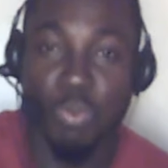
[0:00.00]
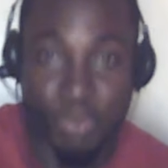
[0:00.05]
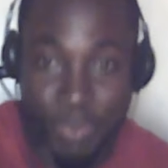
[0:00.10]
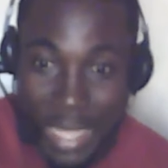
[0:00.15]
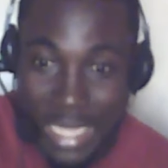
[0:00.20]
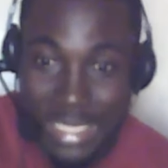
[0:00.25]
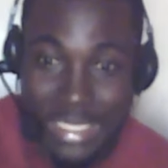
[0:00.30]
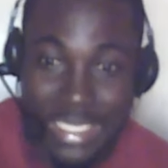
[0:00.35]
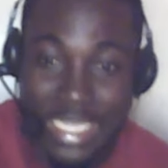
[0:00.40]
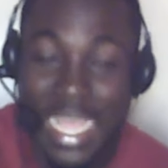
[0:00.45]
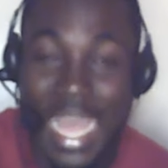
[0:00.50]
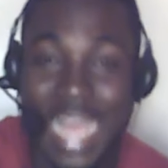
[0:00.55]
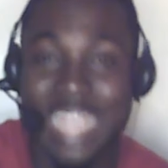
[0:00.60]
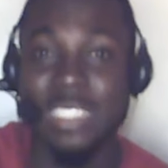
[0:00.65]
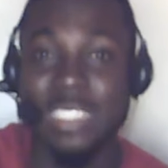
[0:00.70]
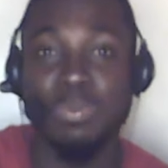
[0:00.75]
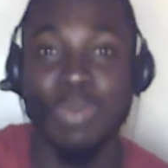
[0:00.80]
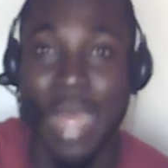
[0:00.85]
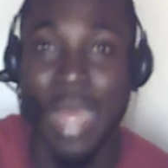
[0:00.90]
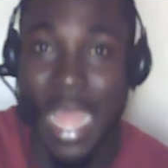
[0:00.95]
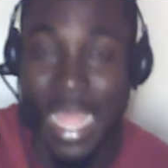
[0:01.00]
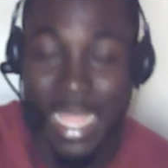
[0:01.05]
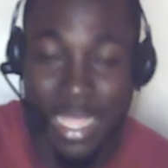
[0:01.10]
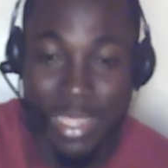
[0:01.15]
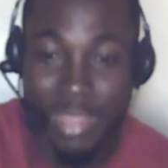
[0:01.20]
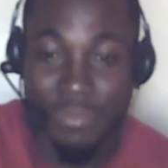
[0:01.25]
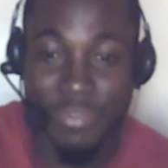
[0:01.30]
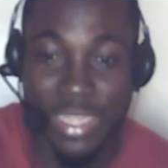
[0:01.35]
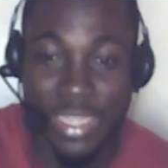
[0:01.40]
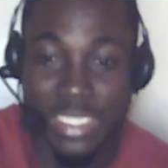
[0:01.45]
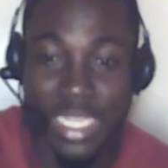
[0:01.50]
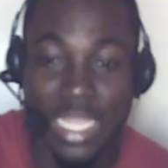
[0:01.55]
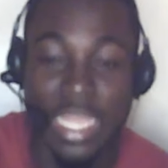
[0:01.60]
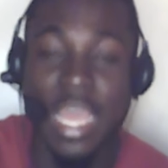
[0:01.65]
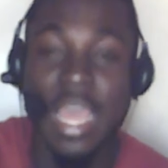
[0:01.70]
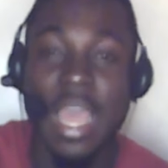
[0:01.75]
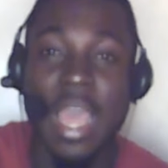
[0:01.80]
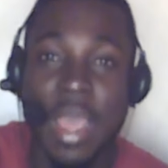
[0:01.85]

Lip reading: per se as by if I say